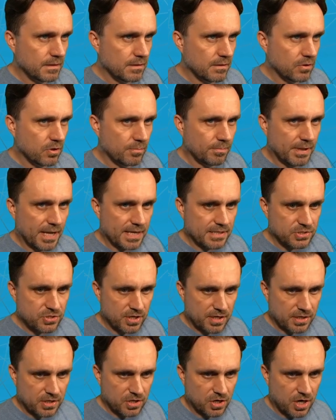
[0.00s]
Oh, black's
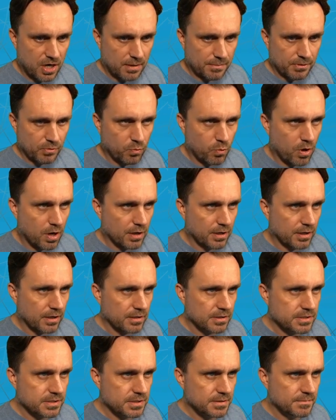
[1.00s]
trying to calm the
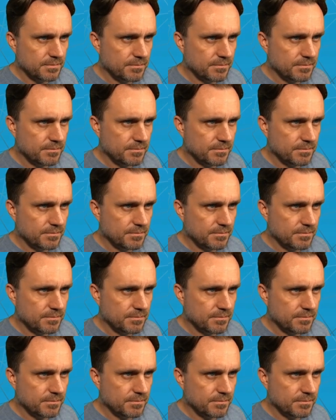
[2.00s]
waters.